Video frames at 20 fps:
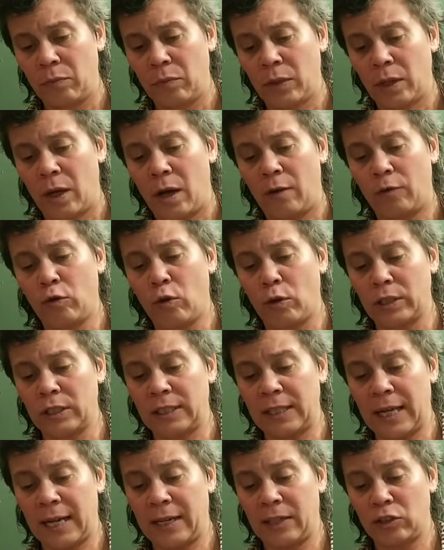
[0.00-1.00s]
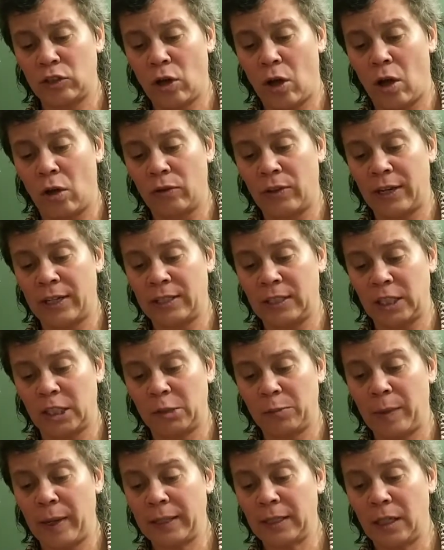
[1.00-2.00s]
Of course, that is all that is
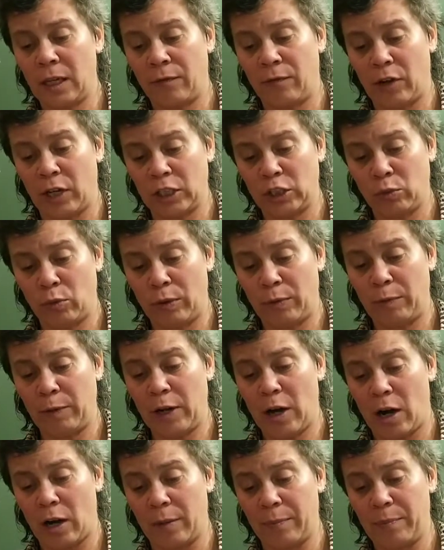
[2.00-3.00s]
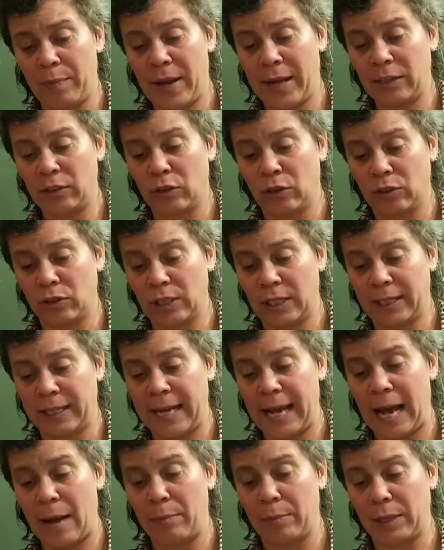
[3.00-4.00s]
expected of us when we are on mantels and
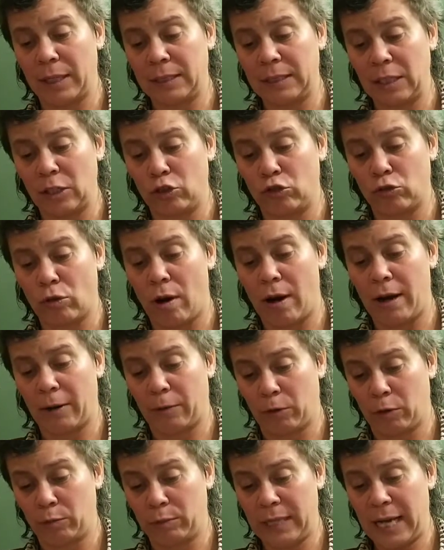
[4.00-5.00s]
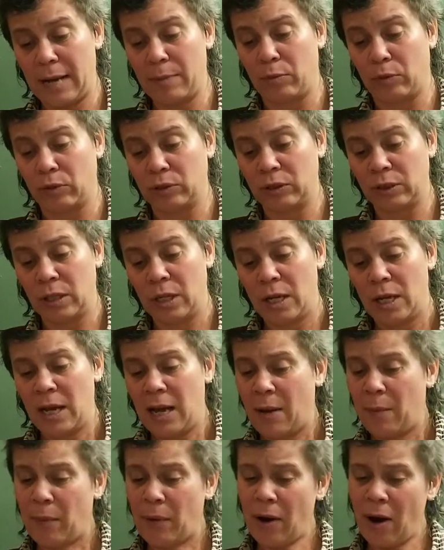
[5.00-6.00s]
cabinets and drawing-room tables,
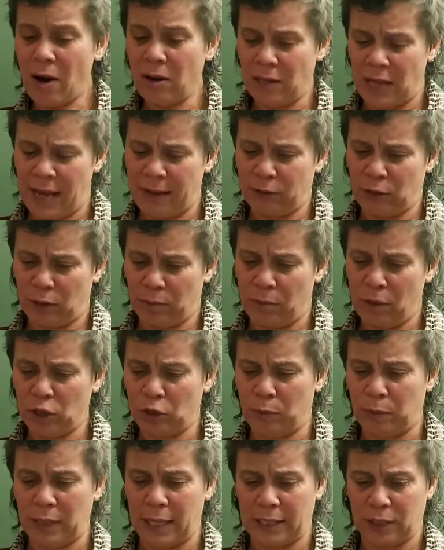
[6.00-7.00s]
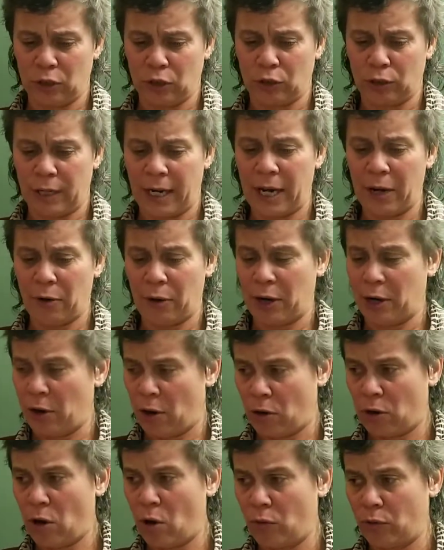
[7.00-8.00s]
but our lives are much pleasanter here in
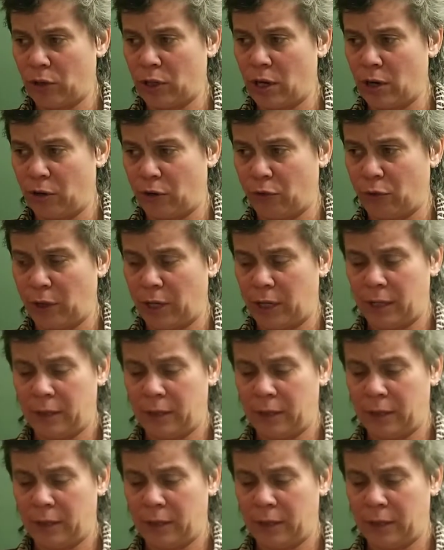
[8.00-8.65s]
our own country."